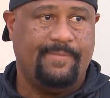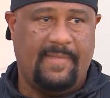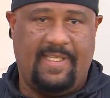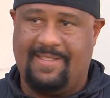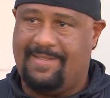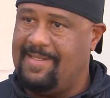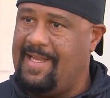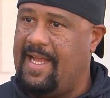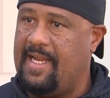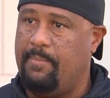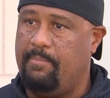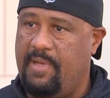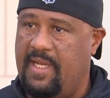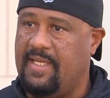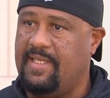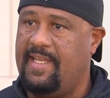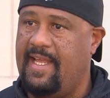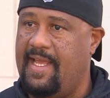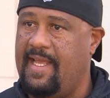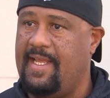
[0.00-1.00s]
it's not a
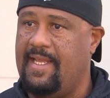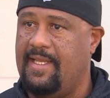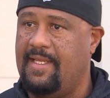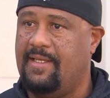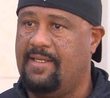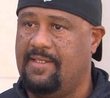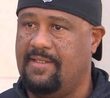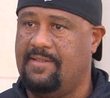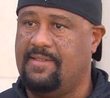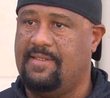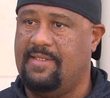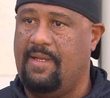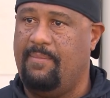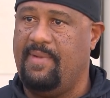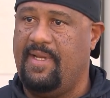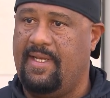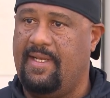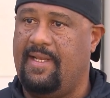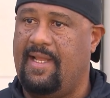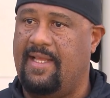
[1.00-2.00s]
big day, because, I
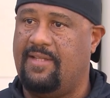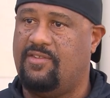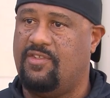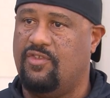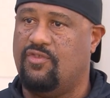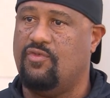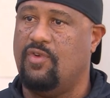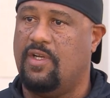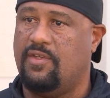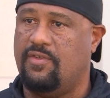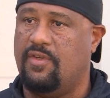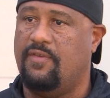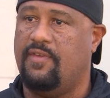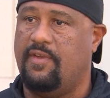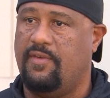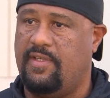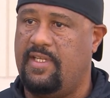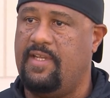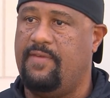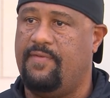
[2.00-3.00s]
mean, that's the structure of
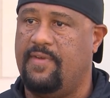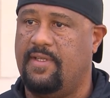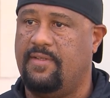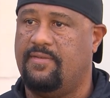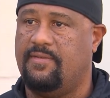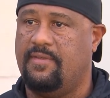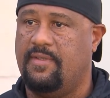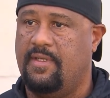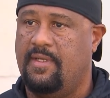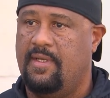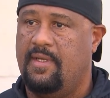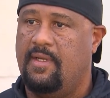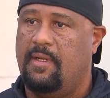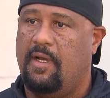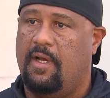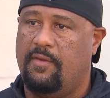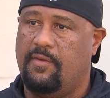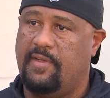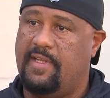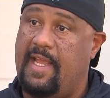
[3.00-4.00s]
their defense.
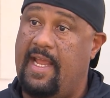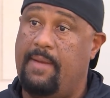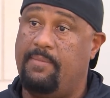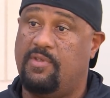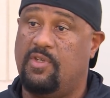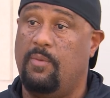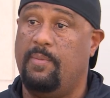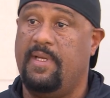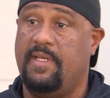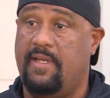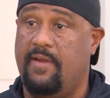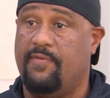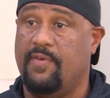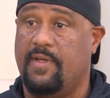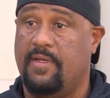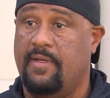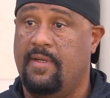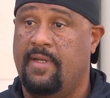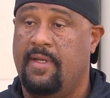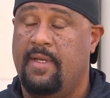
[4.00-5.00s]
Other games are going to be
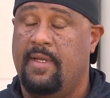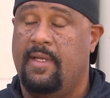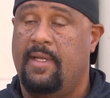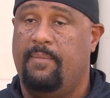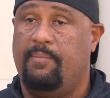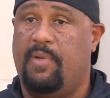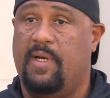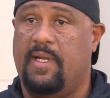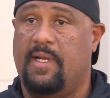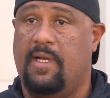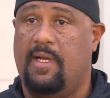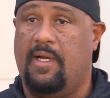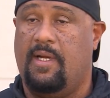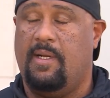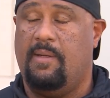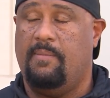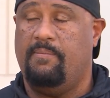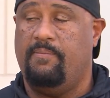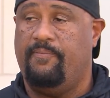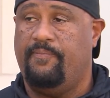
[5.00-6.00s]
different. But
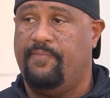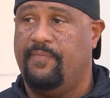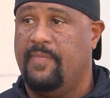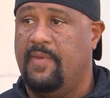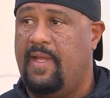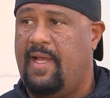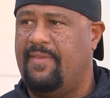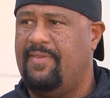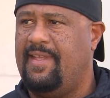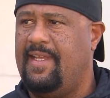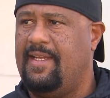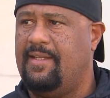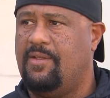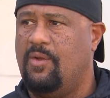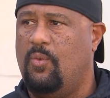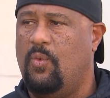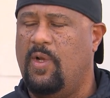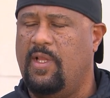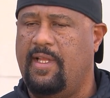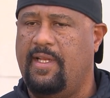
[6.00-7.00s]
um, I think
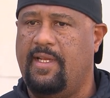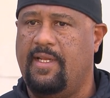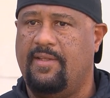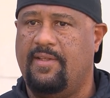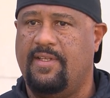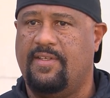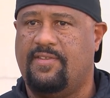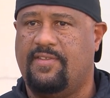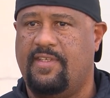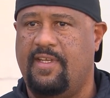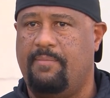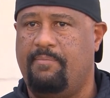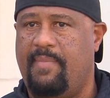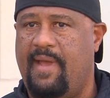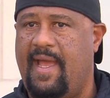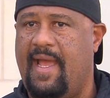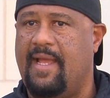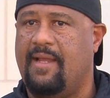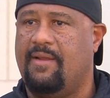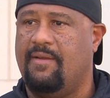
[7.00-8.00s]
the willingness to just sit
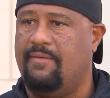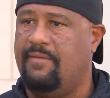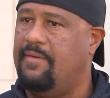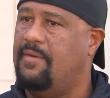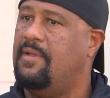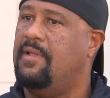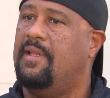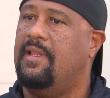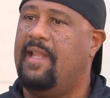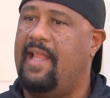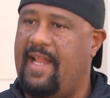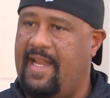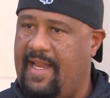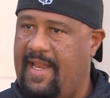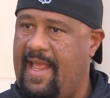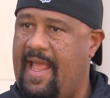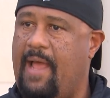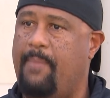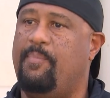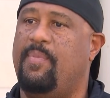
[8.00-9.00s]
back, let it
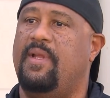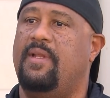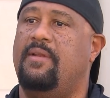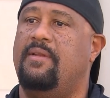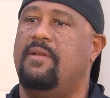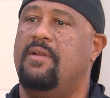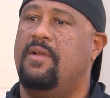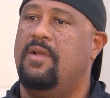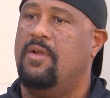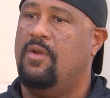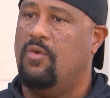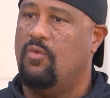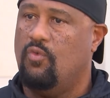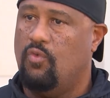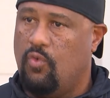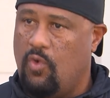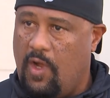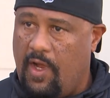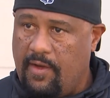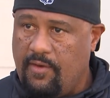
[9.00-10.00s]
happen,
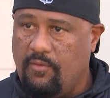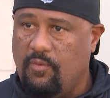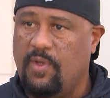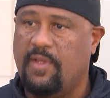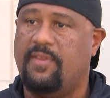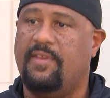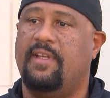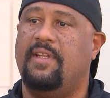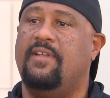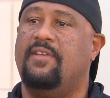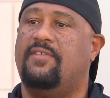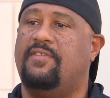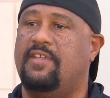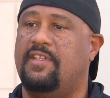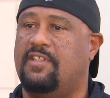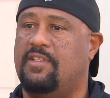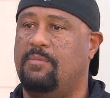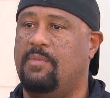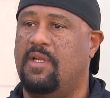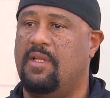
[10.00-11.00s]
run within the
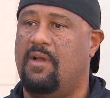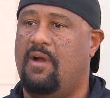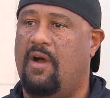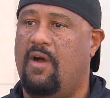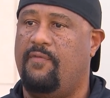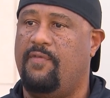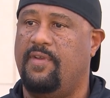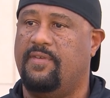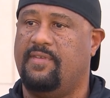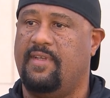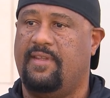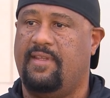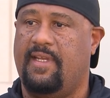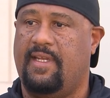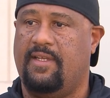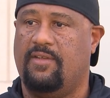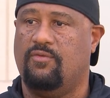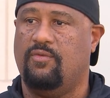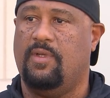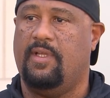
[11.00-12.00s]
system of the offense, I
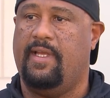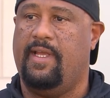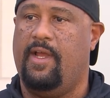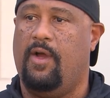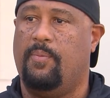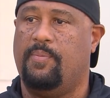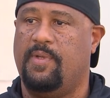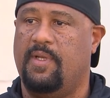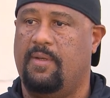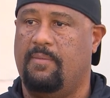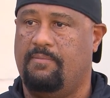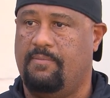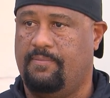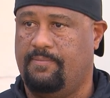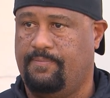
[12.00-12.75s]
think has really helped him.